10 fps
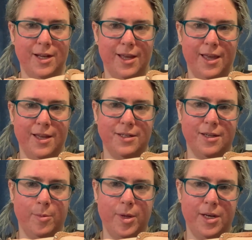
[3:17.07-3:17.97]
neck ends
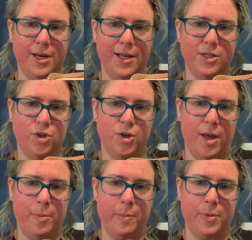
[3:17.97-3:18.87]
up in an S shape,